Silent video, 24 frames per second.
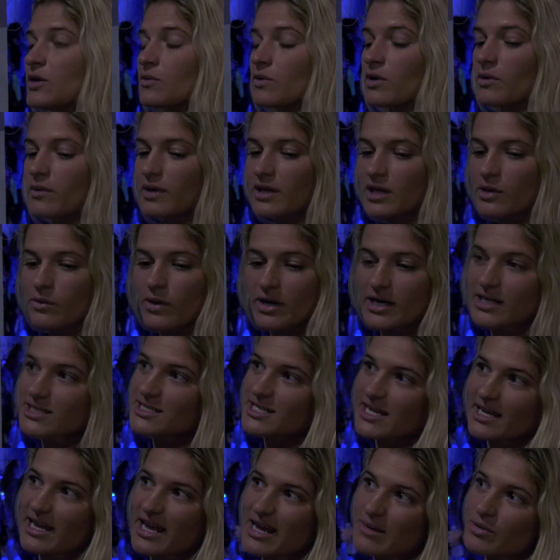we're really wanting
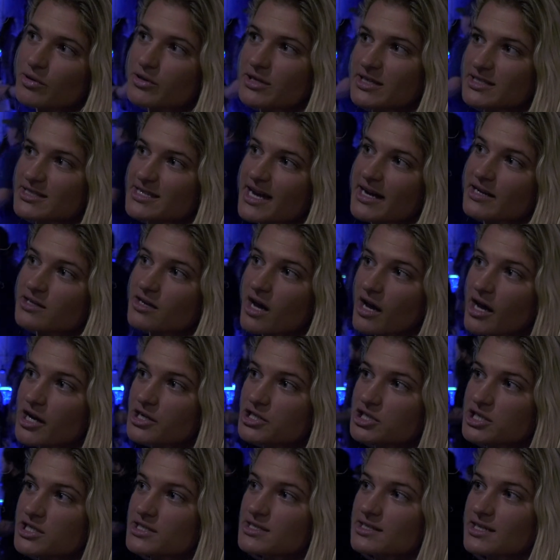to enable these
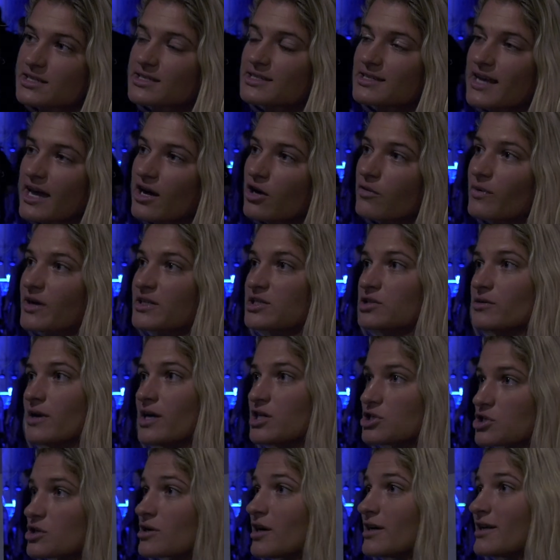technologies to scale
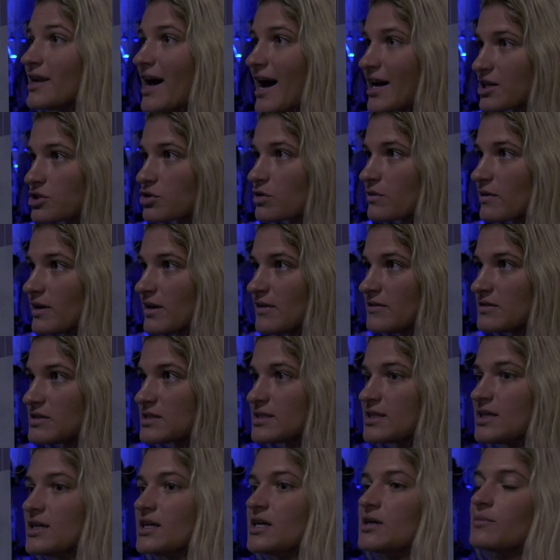restoration on natural
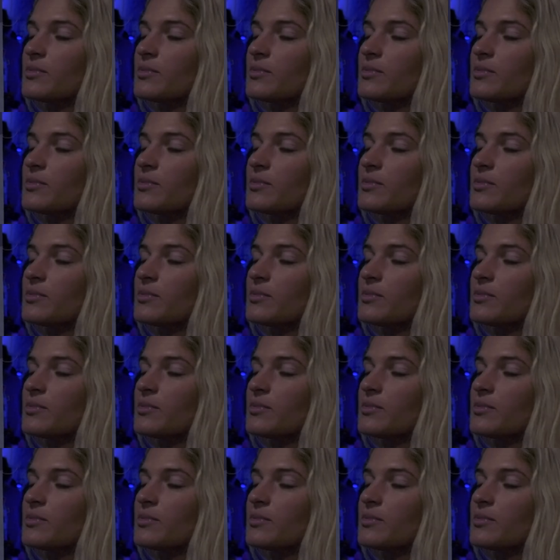reefs,